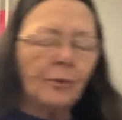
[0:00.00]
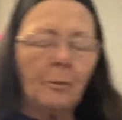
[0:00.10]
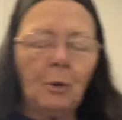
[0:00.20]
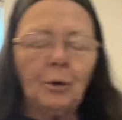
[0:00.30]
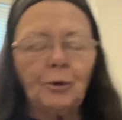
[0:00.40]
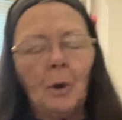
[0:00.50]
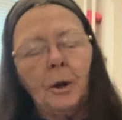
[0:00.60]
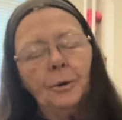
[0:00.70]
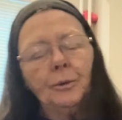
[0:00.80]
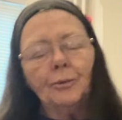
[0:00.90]
I'm going to try
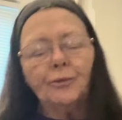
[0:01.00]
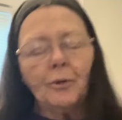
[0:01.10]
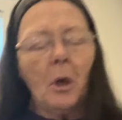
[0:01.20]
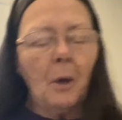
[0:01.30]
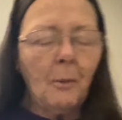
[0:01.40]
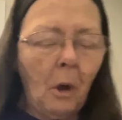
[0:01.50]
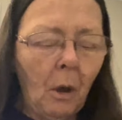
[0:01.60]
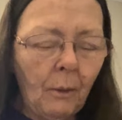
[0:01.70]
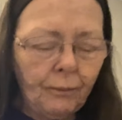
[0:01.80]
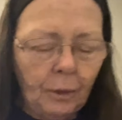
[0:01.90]
to do some
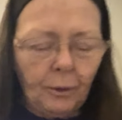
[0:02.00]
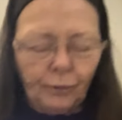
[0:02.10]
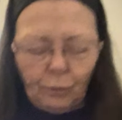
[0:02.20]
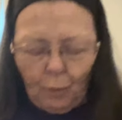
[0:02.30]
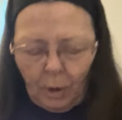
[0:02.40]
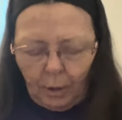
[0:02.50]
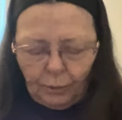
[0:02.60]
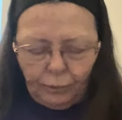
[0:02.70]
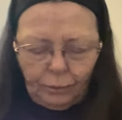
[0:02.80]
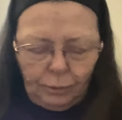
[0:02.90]
of the squares.
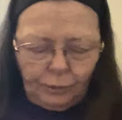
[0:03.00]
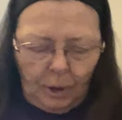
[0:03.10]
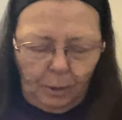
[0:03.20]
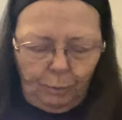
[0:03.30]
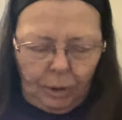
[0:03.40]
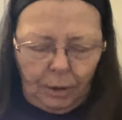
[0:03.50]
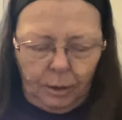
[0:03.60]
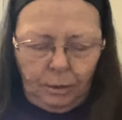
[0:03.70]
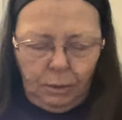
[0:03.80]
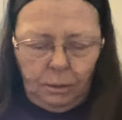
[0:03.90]
Is that a pen?